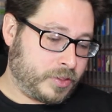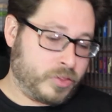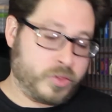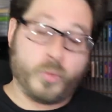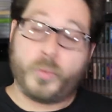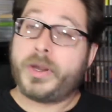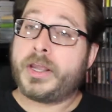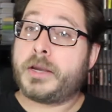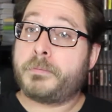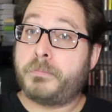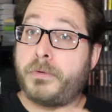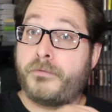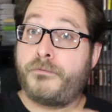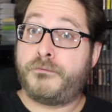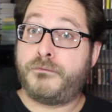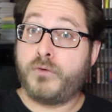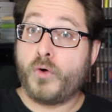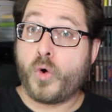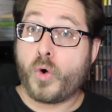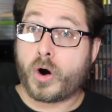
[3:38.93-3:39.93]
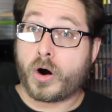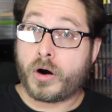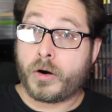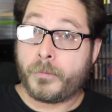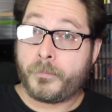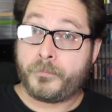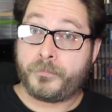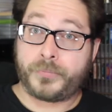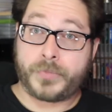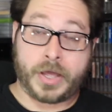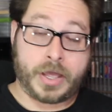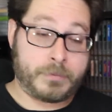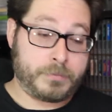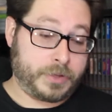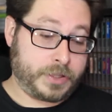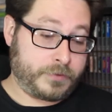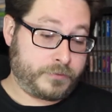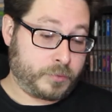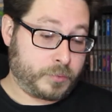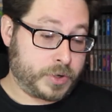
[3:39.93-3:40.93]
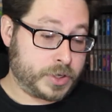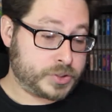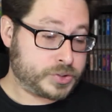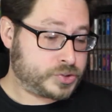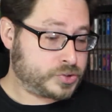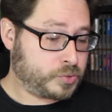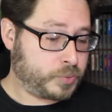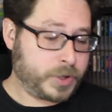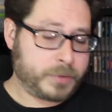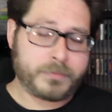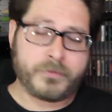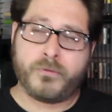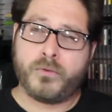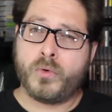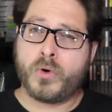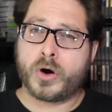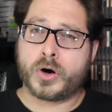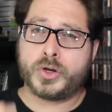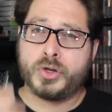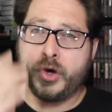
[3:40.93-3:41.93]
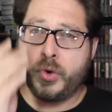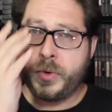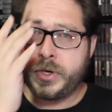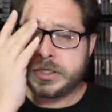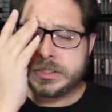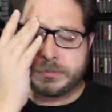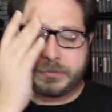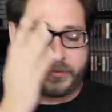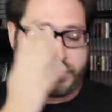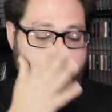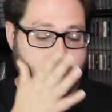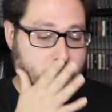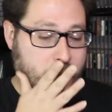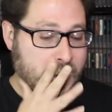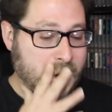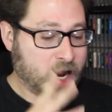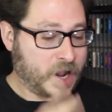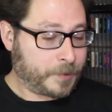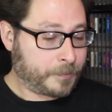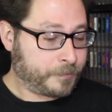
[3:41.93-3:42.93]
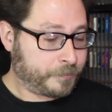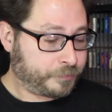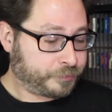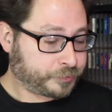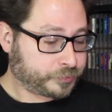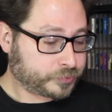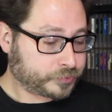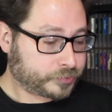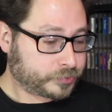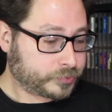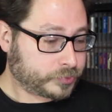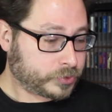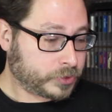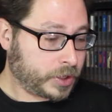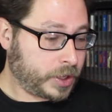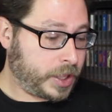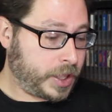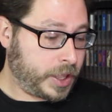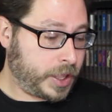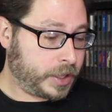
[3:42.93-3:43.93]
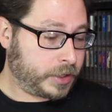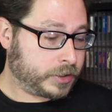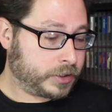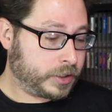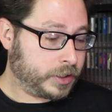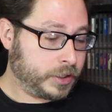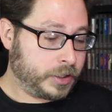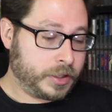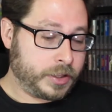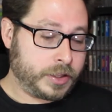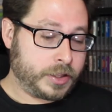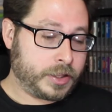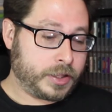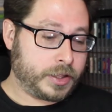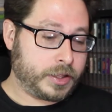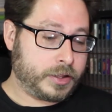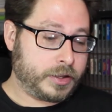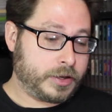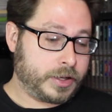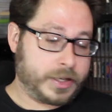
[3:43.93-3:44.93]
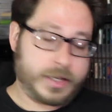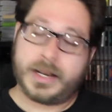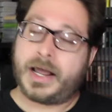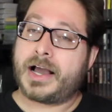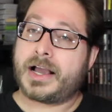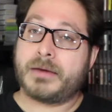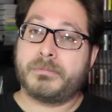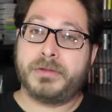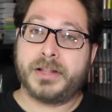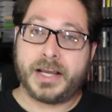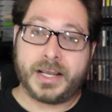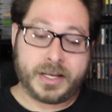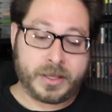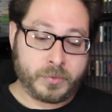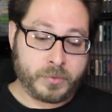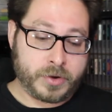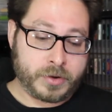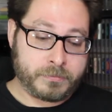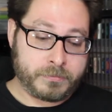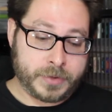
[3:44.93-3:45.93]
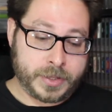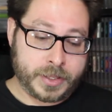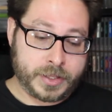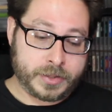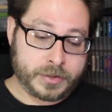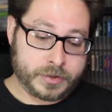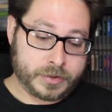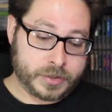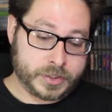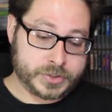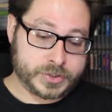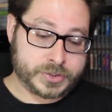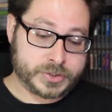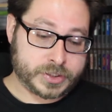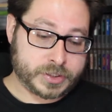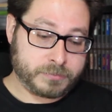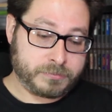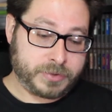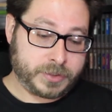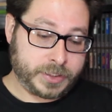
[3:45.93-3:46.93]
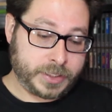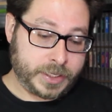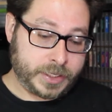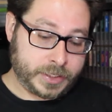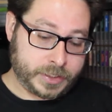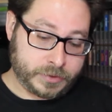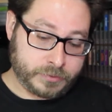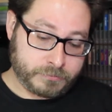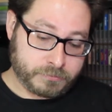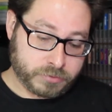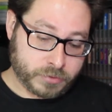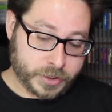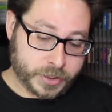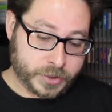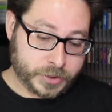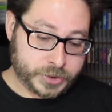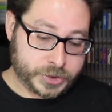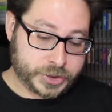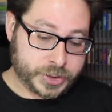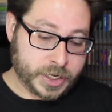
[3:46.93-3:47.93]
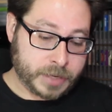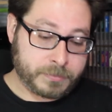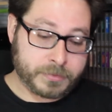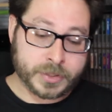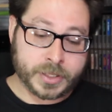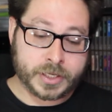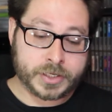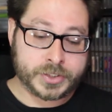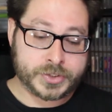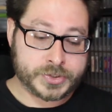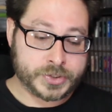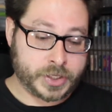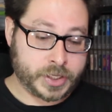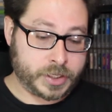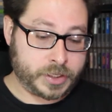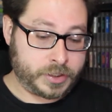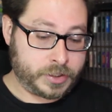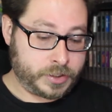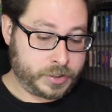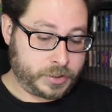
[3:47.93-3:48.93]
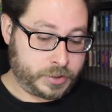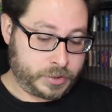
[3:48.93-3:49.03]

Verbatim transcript: the week before, I believe it was, the week before or two weeks before. And not complaining one bit, because it's complete and in pretty good shape, and that is a